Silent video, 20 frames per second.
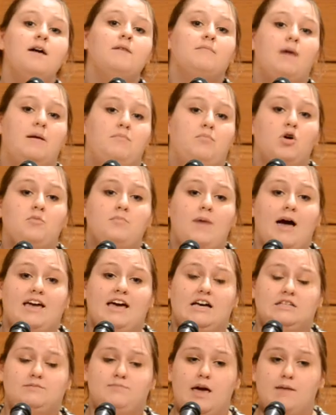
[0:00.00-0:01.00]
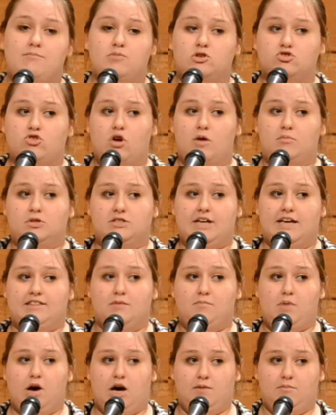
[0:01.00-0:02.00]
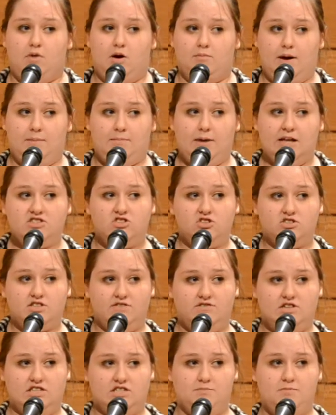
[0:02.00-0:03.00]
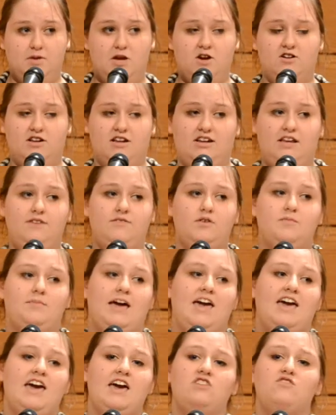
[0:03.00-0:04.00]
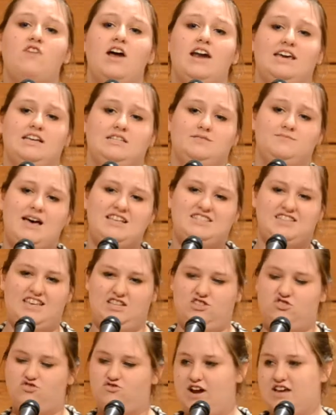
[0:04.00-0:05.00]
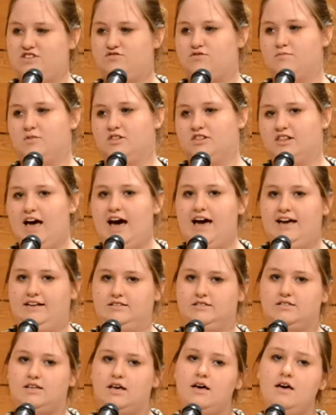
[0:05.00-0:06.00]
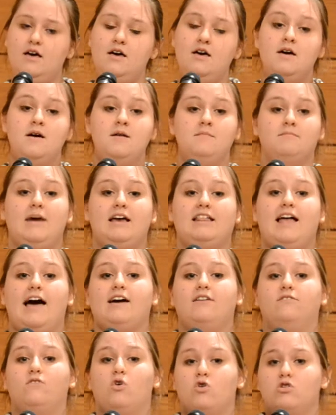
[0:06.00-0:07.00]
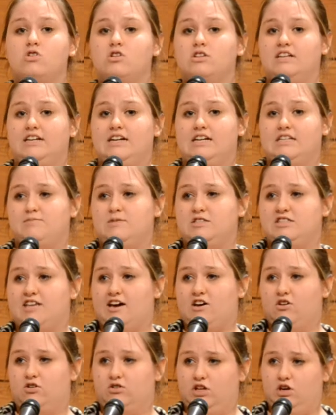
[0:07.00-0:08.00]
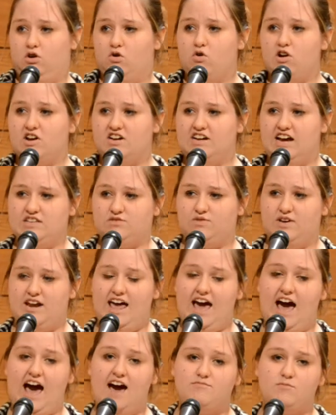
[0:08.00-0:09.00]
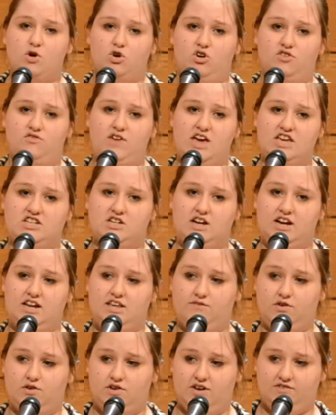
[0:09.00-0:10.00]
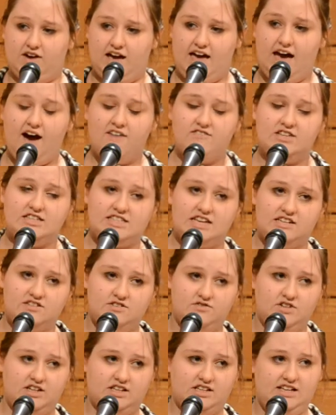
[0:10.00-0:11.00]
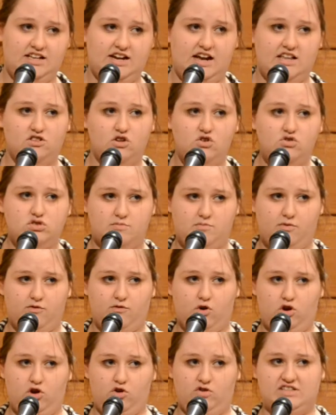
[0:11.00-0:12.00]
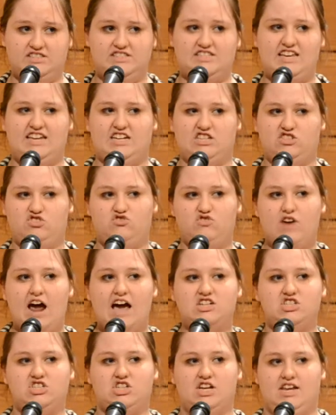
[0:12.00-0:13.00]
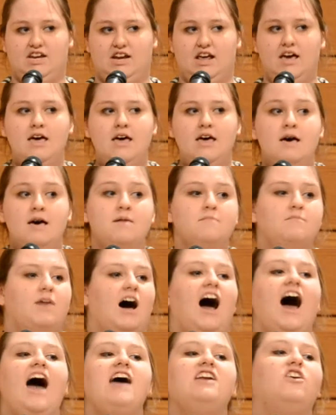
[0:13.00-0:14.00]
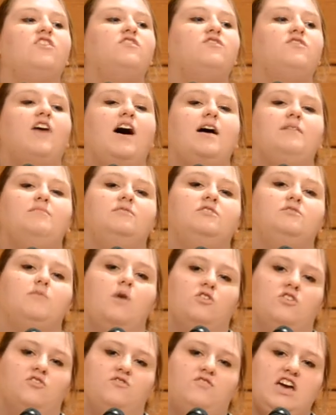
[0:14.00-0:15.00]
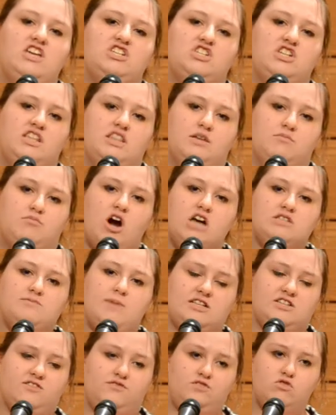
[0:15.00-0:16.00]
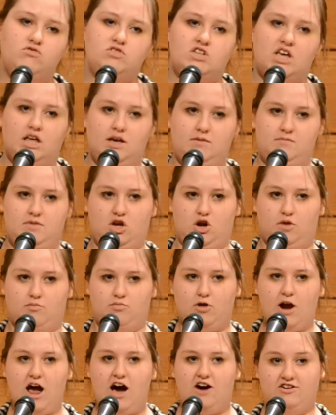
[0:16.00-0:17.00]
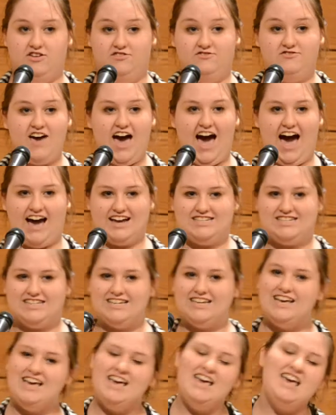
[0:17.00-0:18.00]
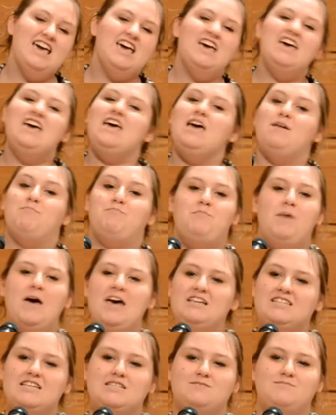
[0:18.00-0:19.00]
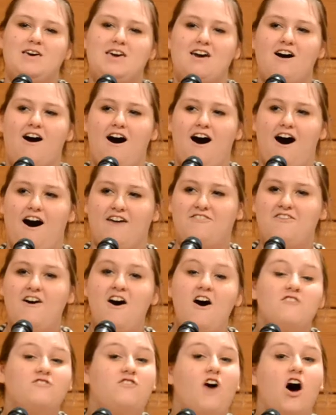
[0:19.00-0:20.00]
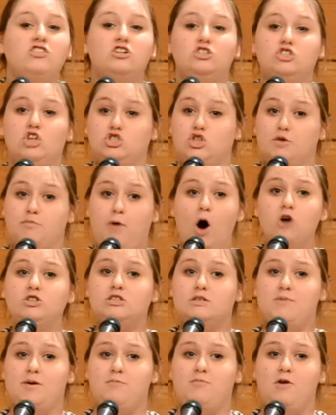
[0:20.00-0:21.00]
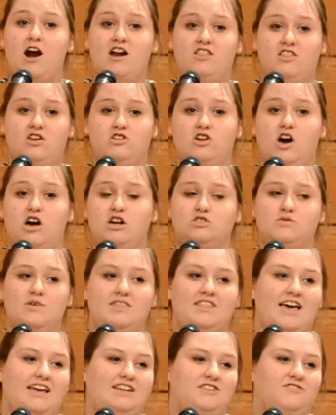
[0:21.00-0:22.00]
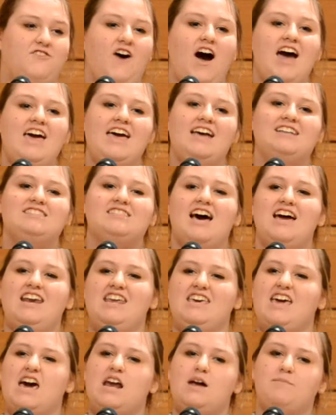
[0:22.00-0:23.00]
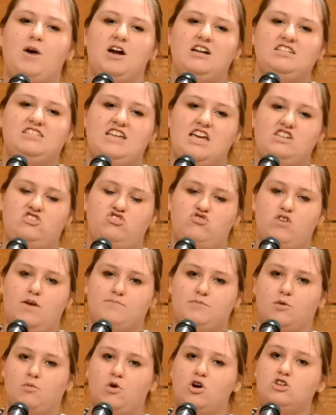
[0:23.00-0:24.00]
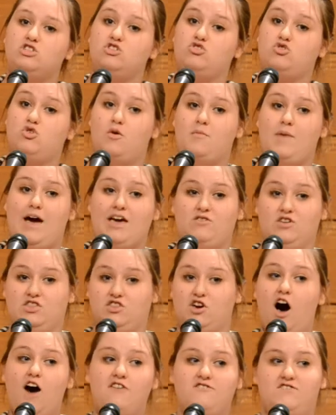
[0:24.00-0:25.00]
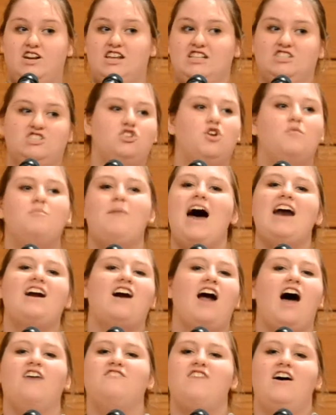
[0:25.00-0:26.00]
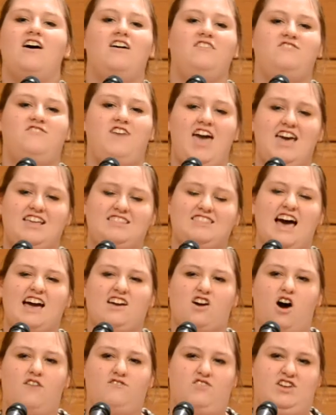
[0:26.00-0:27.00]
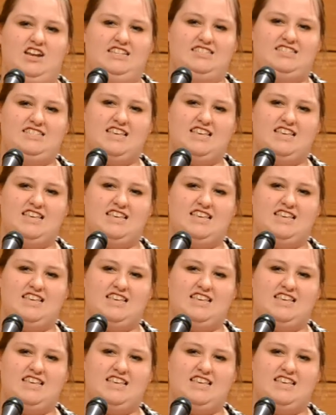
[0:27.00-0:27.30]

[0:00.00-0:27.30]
My book bag has papers crumbled at the bottom, all my pencils have disappeared, and even my handwriting is messy and strays from the lines. My lack of orderliness means I can only organize when I have motivation, and even if I have incentive to clean, I lose it before you can say distraction. But I don't find motivation in the prospect of you telling me you're proud. In fact, it pisses me off. Fathers are supposed to be proud of their daughters when they defy anxiety, get up on a stage, and drop their words into a mic with confidence, no matter how vain that confidence